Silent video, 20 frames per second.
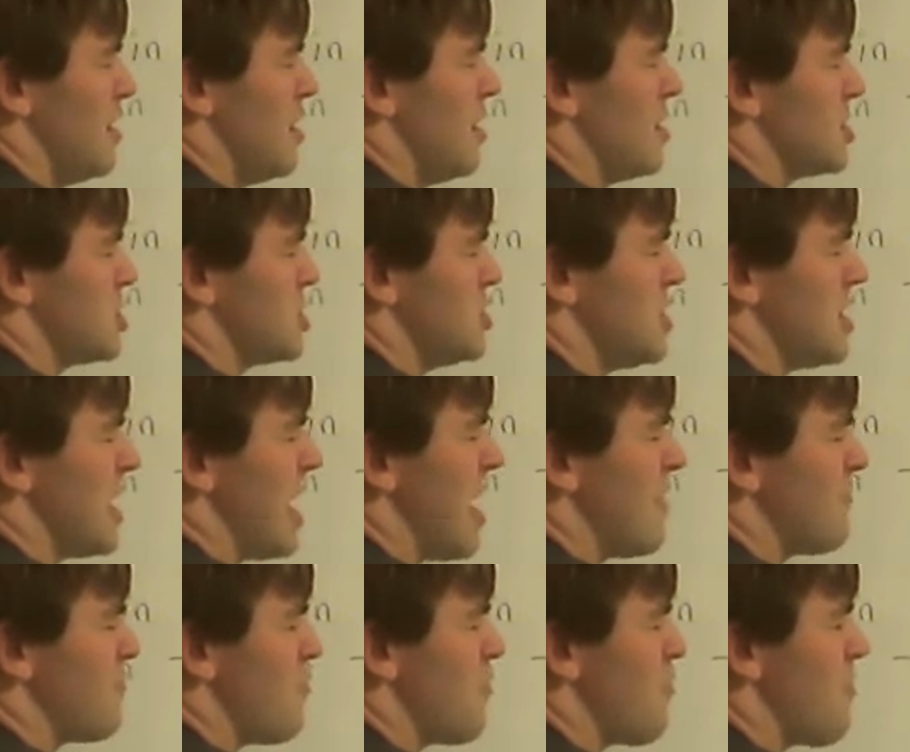So you get a
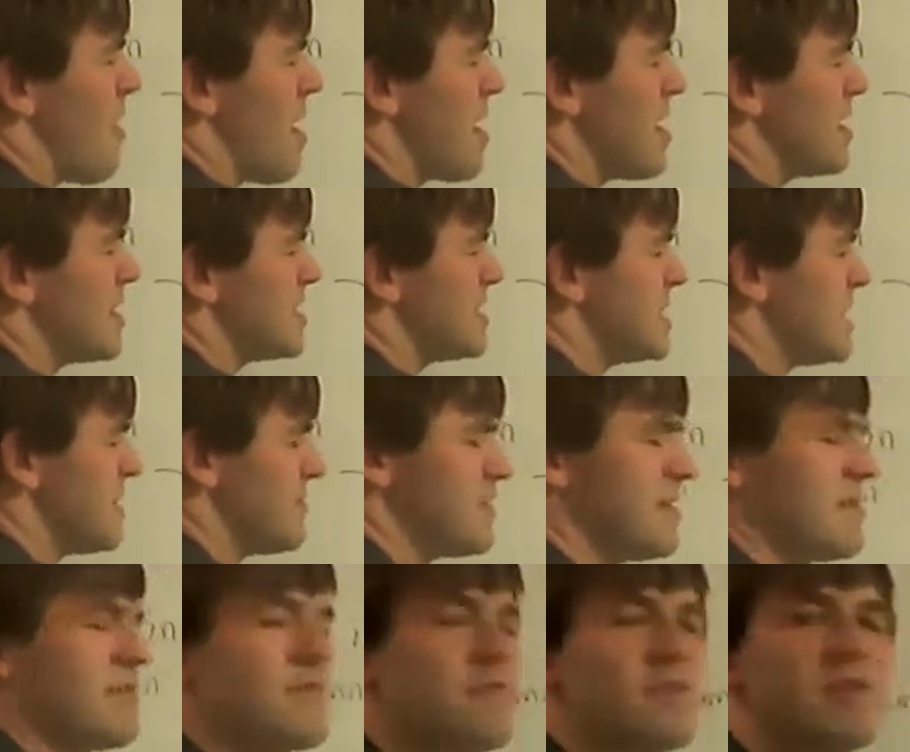variety of
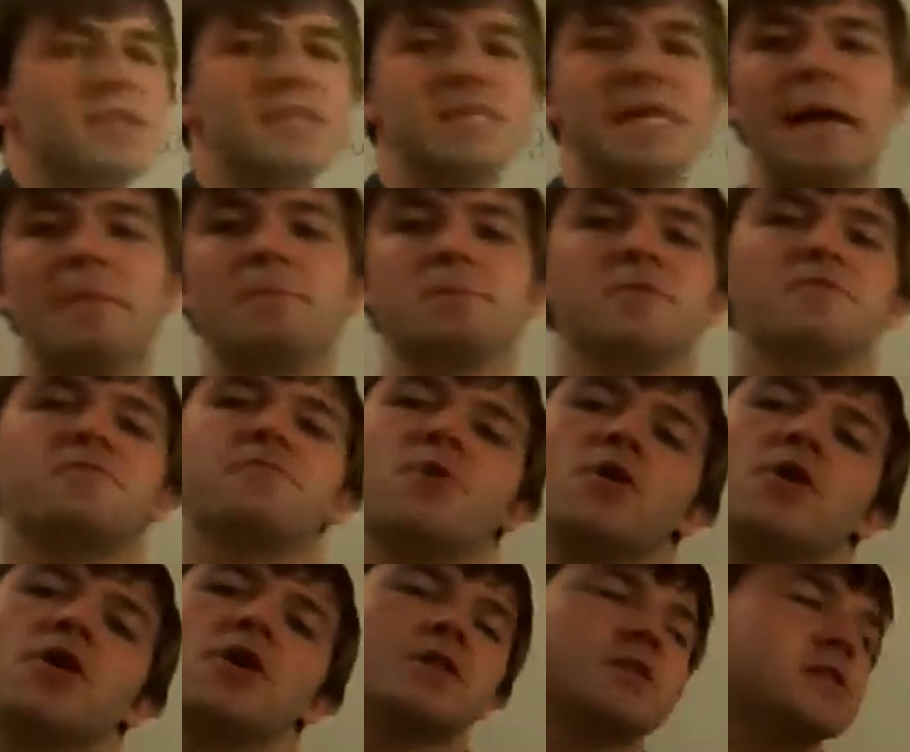different types of
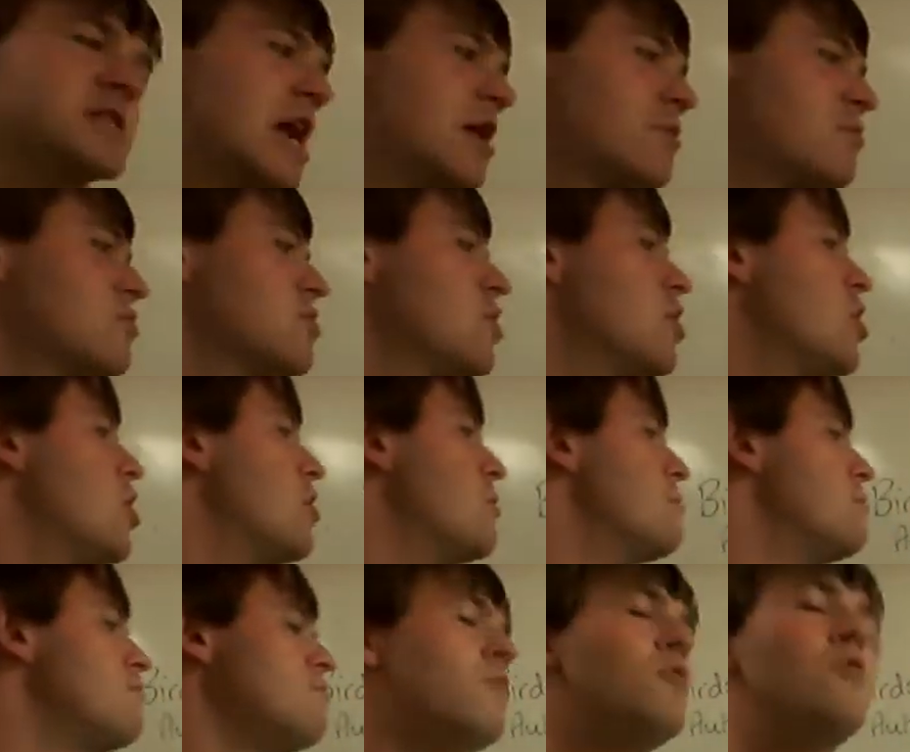birds that will
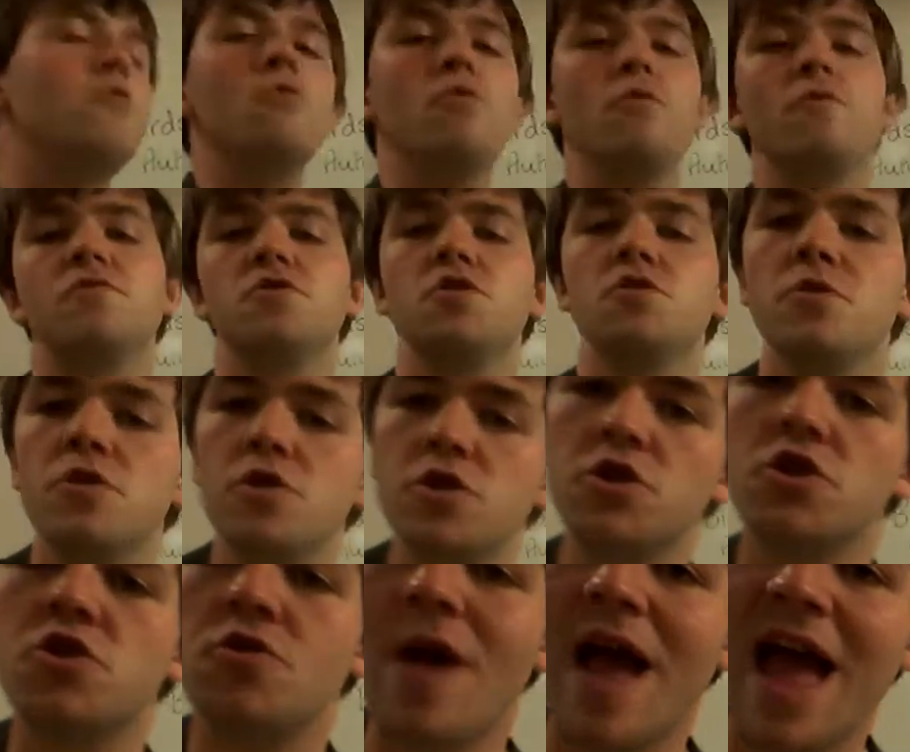move to a
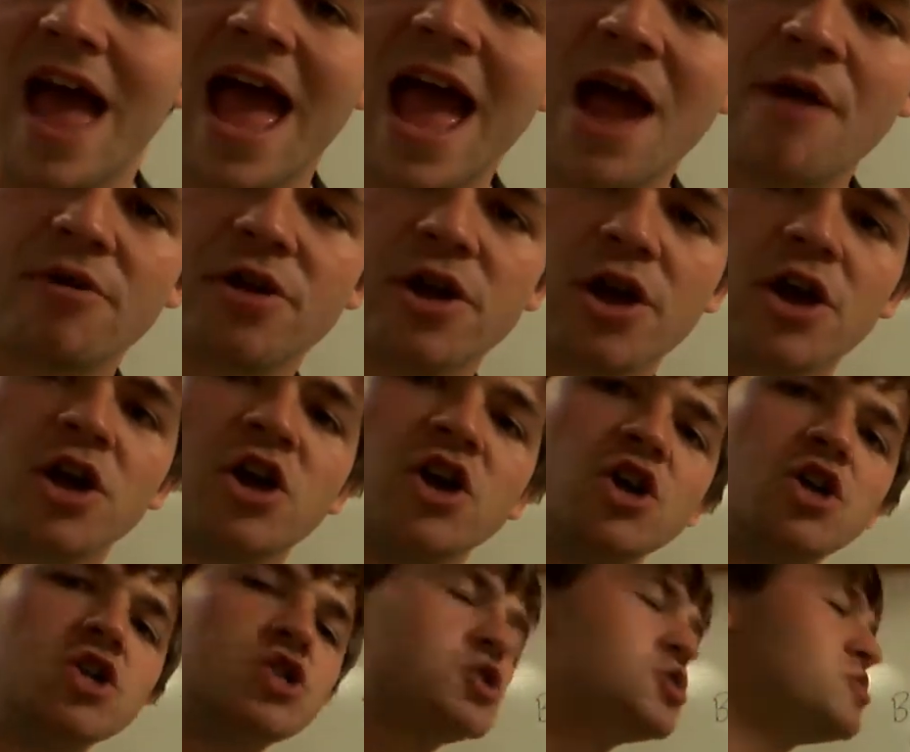new area
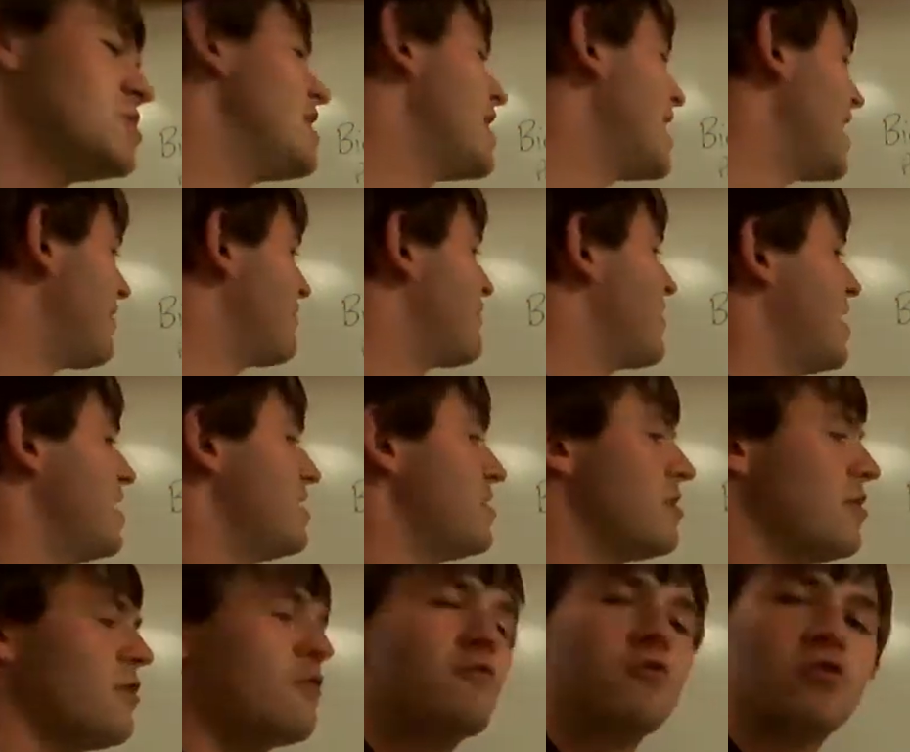to live in
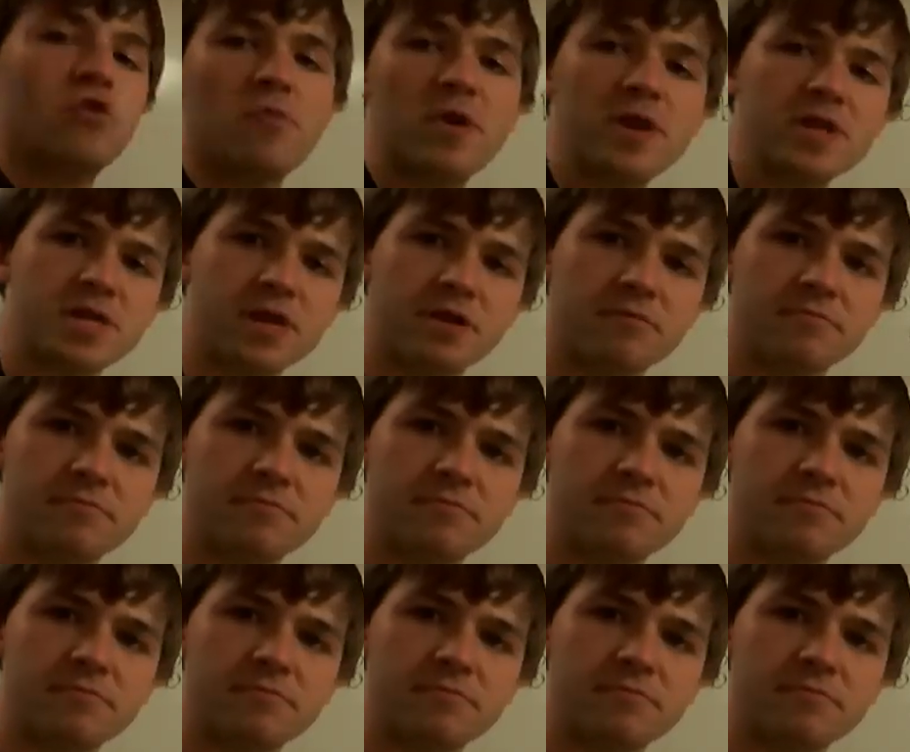for the winter.